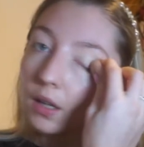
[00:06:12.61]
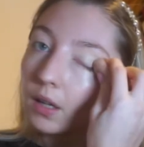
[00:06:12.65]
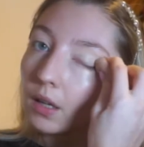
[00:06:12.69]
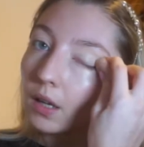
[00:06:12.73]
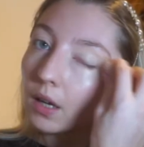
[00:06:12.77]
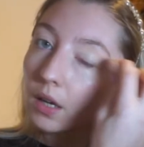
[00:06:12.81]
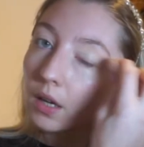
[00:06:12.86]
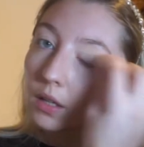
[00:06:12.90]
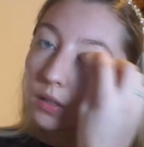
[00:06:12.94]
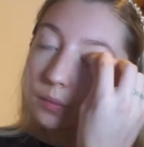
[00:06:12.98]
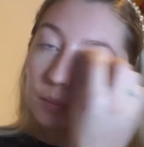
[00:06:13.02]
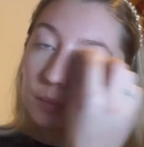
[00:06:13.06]

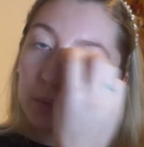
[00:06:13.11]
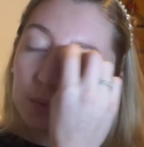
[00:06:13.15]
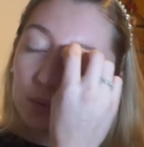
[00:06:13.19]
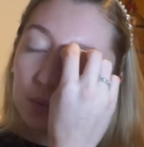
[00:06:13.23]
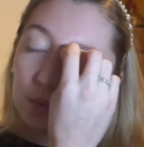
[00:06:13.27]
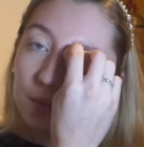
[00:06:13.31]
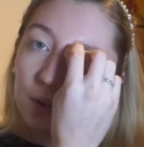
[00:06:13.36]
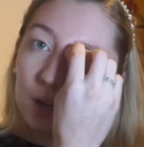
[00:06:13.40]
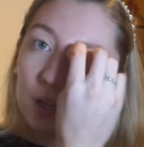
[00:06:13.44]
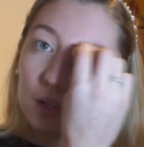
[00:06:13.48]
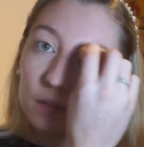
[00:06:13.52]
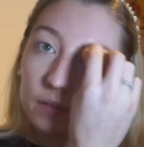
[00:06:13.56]
I sometimes
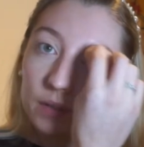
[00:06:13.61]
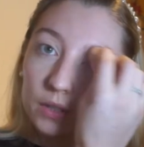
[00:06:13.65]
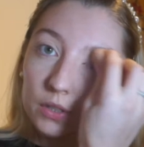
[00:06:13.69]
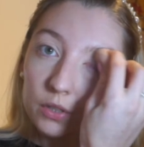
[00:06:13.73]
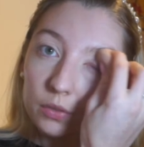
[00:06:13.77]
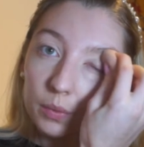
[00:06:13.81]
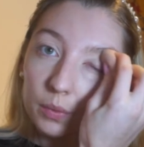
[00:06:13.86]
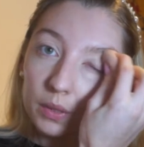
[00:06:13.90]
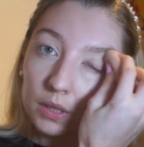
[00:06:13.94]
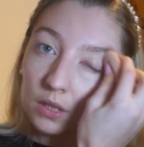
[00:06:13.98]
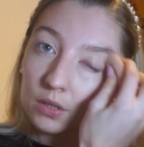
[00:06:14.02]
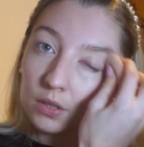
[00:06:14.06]
find if I just
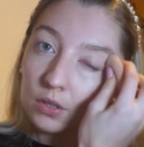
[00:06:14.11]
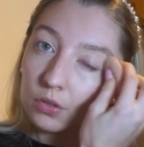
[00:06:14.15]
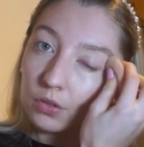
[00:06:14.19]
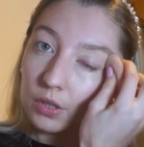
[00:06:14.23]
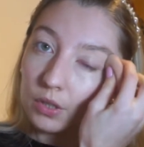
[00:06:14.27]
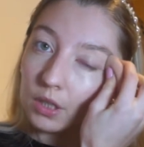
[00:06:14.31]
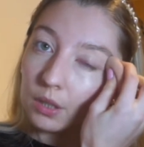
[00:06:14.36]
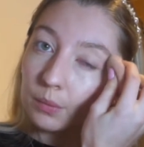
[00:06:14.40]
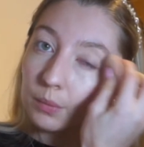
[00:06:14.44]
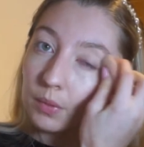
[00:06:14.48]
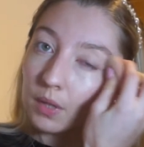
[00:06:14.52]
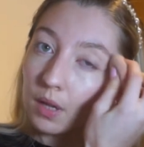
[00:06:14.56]
went straight
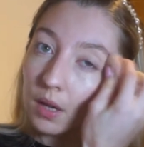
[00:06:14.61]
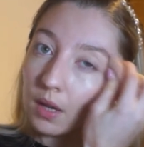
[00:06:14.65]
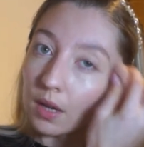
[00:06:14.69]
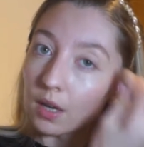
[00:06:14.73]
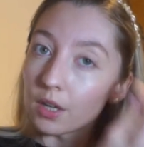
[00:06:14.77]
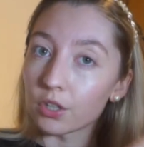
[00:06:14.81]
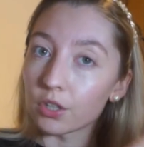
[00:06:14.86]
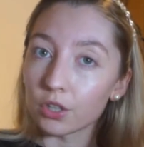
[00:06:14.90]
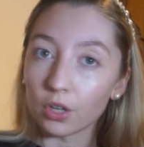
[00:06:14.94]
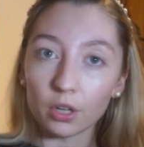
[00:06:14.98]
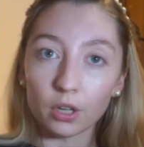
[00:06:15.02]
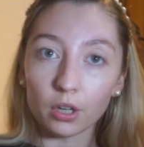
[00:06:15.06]
in with the
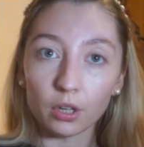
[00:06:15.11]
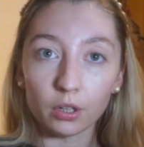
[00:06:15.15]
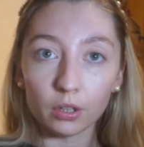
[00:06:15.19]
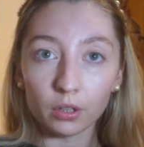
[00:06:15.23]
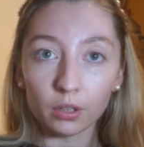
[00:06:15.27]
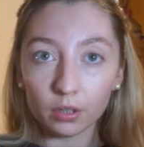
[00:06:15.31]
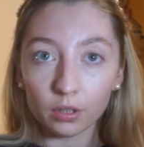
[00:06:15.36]
eyeshadow,